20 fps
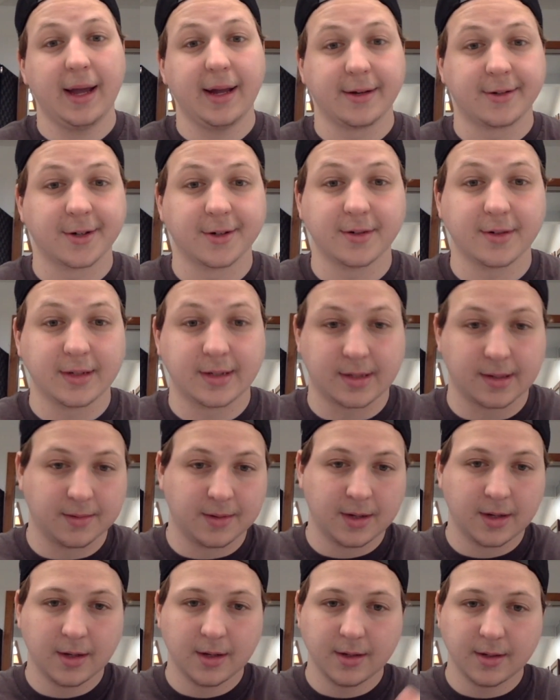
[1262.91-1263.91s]
hey, totally
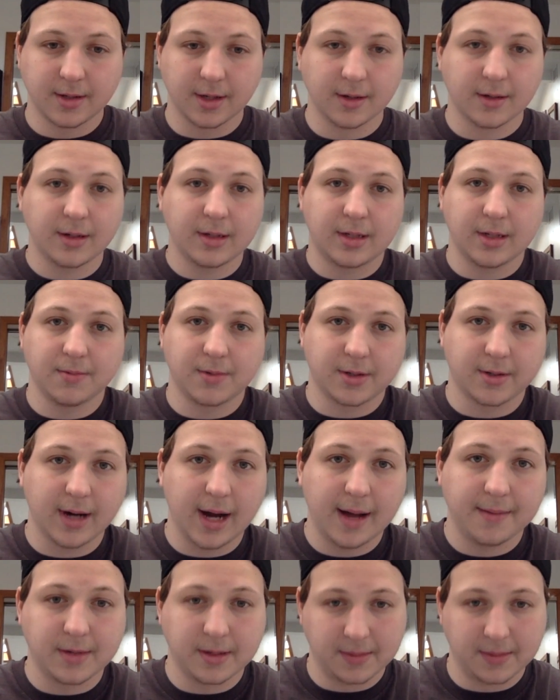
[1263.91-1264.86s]
subscribe